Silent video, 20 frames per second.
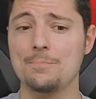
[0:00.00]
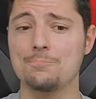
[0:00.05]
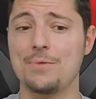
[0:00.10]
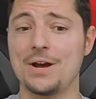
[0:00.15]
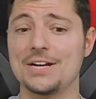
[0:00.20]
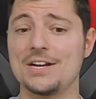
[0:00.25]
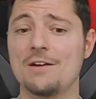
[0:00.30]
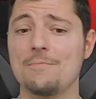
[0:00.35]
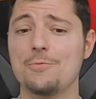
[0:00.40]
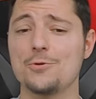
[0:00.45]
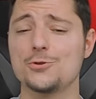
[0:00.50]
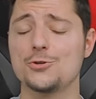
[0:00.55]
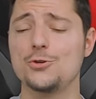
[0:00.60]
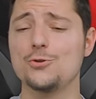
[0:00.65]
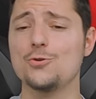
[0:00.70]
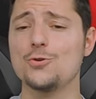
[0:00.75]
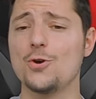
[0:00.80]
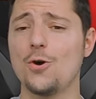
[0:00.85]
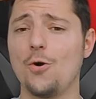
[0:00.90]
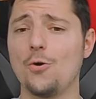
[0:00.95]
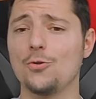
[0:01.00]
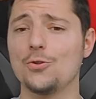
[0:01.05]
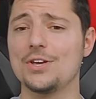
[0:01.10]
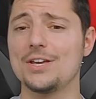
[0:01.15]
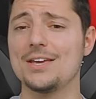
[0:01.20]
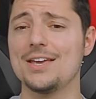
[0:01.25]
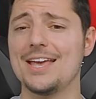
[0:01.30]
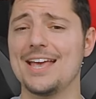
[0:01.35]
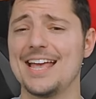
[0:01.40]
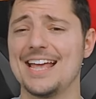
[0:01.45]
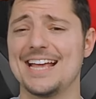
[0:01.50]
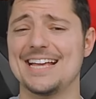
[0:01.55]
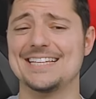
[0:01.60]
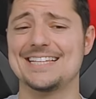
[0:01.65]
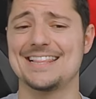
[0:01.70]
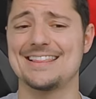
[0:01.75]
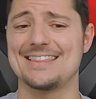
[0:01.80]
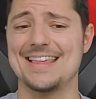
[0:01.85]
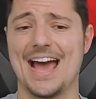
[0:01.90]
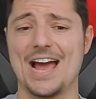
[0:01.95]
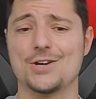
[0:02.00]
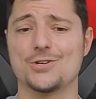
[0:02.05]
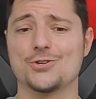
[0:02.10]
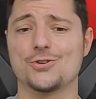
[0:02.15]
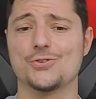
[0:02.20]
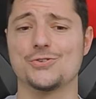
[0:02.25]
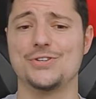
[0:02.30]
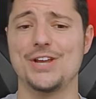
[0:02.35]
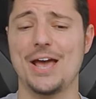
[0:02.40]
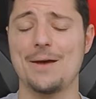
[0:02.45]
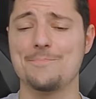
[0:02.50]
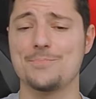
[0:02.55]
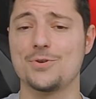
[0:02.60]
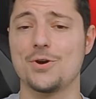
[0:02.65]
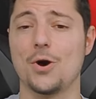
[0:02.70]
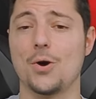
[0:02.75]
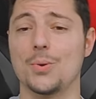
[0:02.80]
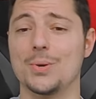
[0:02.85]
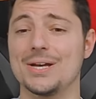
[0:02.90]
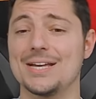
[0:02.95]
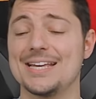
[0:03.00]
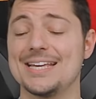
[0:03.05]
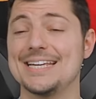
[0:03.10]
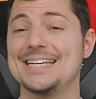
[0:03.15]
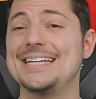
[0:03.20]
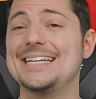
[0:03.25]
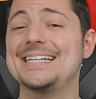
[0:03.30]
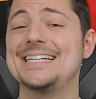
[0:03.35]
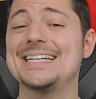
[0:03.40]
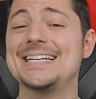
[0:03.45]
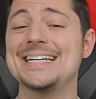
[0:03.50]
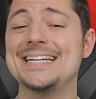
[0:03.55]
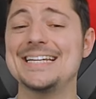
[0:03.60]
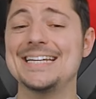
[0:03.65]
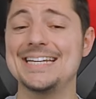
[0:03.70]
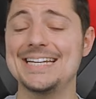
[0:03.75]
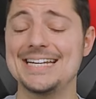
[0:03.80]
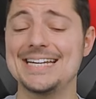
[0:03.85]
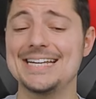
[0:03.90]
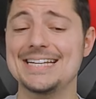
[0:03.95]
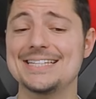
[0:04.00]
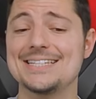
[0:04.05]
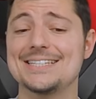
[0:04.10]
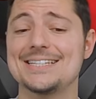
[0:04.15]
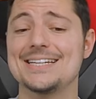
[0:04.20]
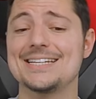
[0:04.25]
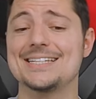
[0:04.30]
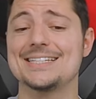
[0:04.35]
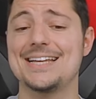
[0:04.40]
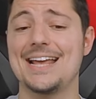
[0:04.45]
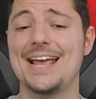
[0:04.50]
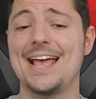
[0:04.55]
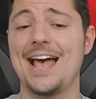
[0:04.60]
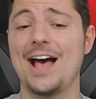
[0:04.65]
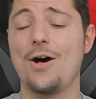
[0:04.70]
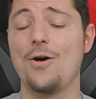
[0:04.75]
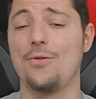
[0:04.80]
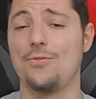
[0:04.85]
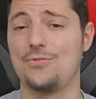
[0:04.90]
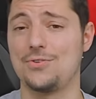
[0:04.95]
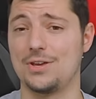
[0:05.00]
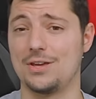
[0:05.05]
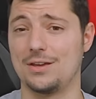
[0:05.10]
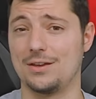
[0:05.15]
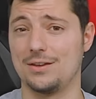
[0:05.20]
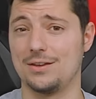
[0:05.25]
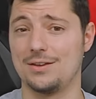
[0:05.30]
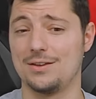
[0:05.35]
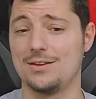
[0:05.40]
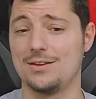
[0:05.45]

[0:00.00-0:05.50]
My number two goalie is Thatcher Demko. He needs to stay healthy,